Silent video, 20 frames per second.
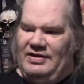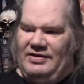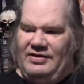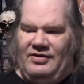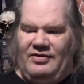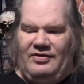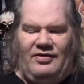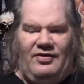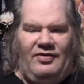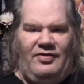
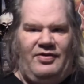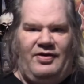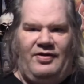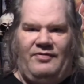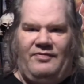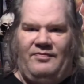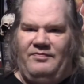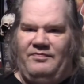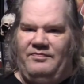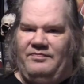
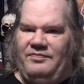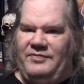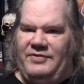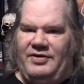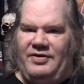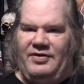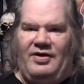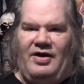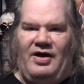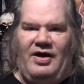they're
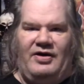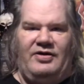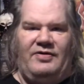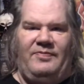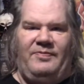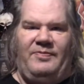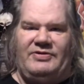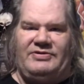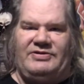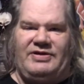
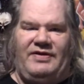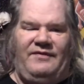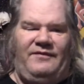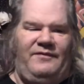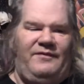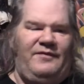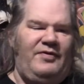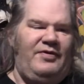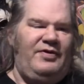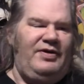100%
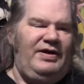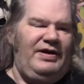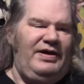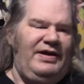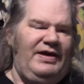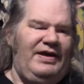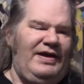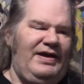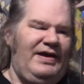for it.